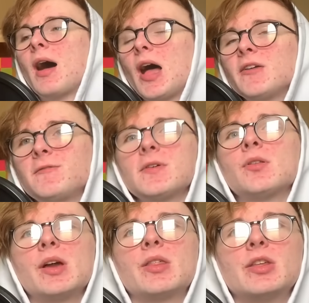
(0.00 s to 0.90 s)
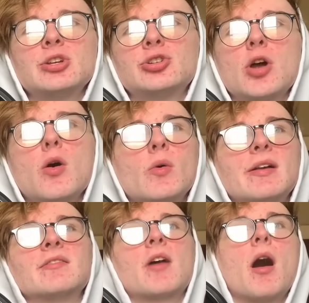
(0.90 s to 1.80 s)
I feel like this show
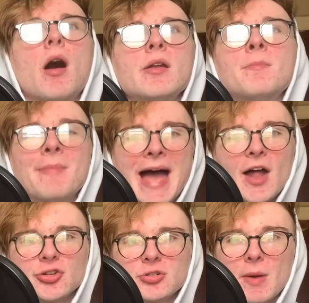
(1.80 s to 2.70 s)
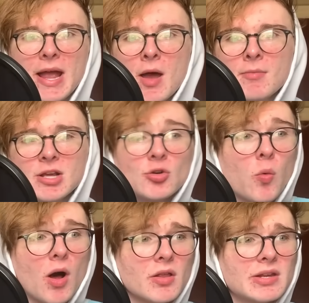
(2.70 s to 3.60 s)
is unmatched by how many
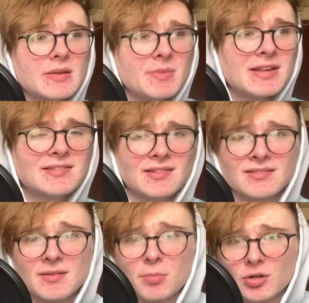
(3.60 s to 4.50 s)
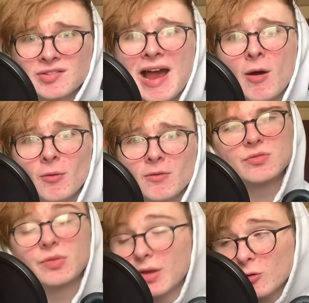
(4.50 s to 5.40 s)
quality pieces it puts out.
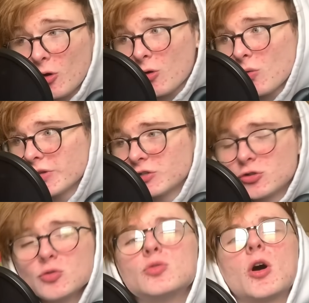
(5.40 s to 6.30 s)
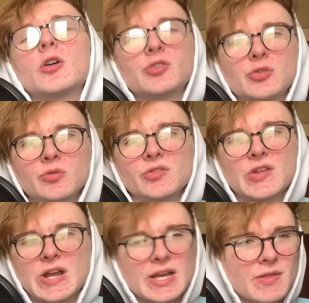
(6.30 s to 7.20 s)
There are only 2 cartoons
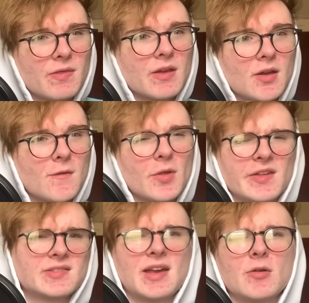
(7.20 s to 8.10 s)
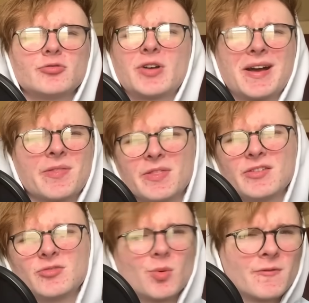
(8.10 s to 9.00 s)
that I can think of with a soundtrack
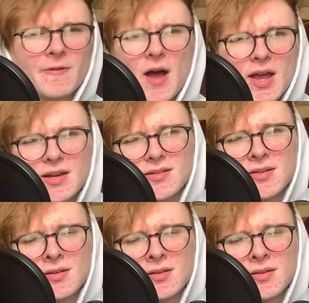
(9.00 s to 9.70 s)
this refined.